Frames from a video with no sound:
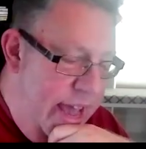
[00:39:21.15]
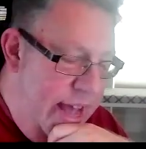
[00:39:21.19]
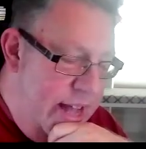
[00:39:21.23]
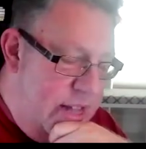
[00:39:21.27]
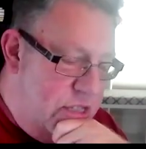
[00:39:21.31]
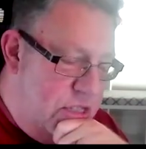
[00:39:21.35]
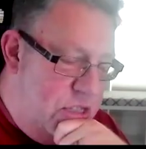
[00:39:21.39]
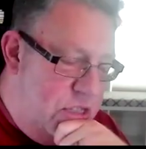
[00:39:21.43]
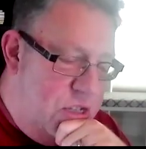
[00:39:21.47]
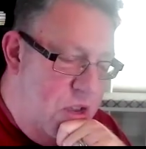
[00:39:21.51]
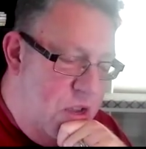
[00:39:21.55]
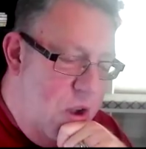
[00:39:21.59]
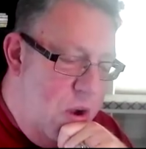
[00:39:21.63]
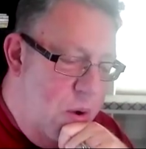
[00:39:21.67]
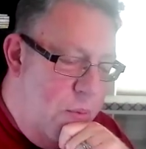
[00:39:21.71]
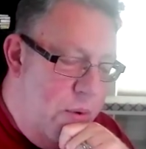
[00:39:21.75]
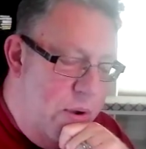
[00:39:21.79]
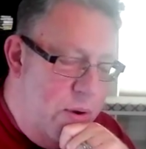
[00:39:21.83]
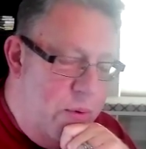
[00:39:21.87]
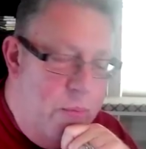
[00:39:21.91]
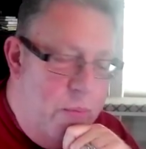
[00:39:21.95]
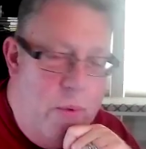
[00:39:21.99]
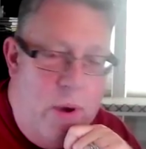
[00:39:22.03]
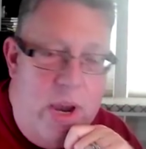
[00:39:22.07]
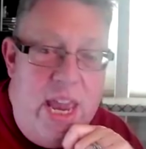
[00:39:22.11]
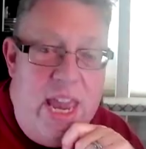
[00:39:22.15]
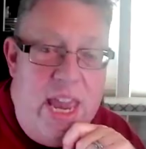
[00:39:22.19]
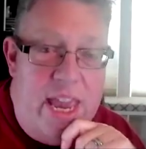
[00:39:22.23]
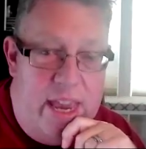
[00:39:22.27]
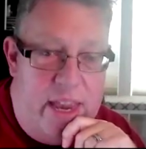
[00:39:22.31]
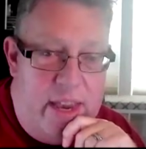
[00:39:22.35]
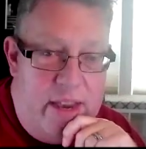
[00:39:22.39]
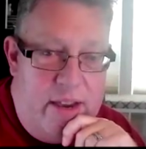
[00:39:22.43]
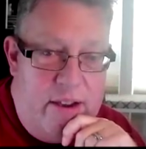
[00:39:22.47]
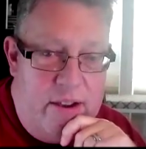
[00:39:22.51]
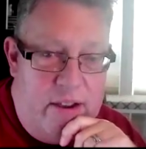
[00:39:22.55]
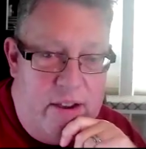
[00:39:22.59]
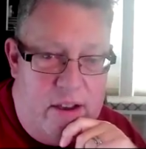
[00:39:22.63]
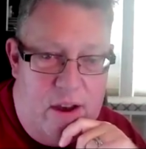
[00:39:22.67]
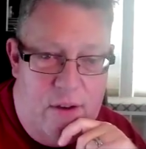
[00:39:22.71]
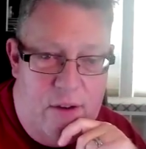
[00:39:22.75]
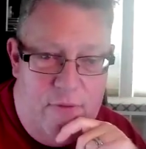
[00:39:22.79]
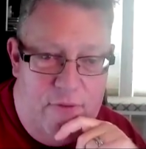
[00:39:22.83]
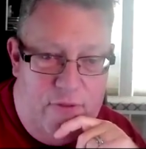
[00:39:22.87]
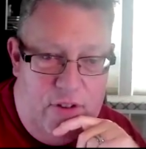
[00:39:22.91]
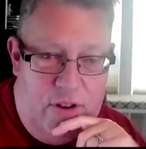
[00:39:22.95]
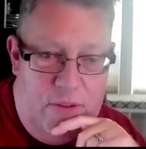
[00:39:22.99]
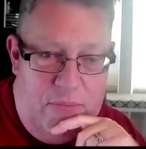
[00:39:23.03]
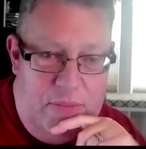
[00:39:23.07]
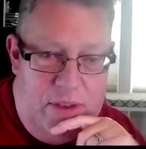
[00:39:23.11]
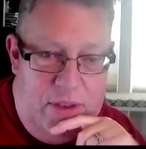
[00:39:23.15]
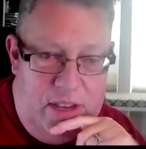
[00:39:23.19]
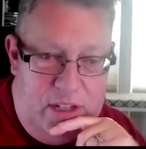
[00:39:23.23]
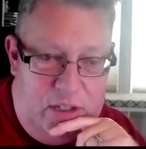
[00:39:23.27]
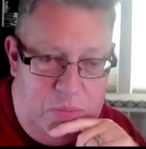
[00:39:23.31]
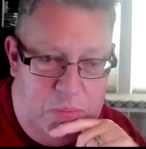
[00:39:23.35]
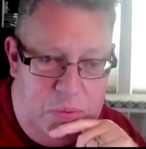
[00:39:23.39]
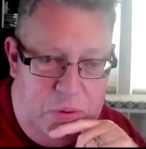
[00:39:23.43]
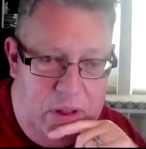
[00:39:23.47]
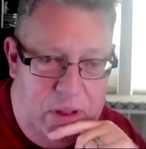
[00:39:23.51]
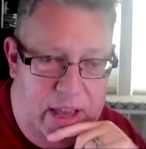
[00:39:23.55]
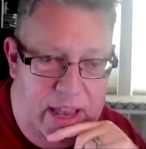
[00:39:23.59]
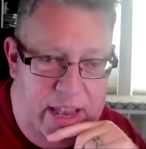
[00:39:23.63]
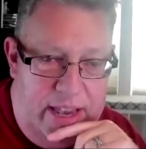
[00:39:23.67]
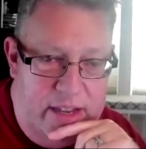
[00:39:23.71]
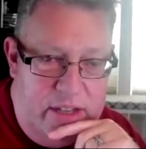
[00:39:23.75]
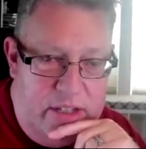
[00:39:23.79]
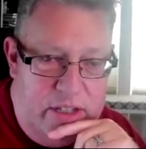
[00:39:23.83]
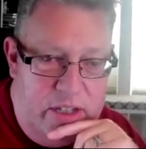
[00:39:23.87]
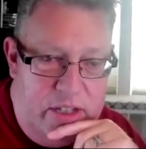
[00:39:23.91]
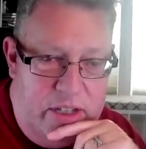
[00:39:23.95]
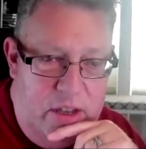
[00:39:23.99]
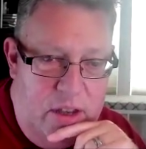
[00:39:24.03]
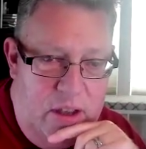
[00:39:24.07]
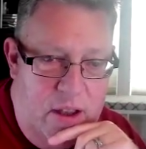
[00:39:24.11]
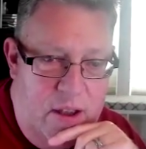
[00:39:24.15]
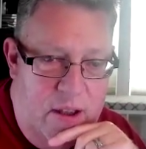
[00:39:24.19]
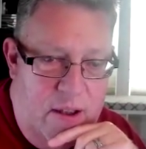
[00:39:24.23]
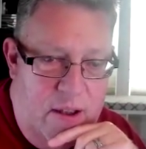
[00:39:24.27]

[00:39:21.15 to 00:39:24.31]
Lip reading: And so when we come from this place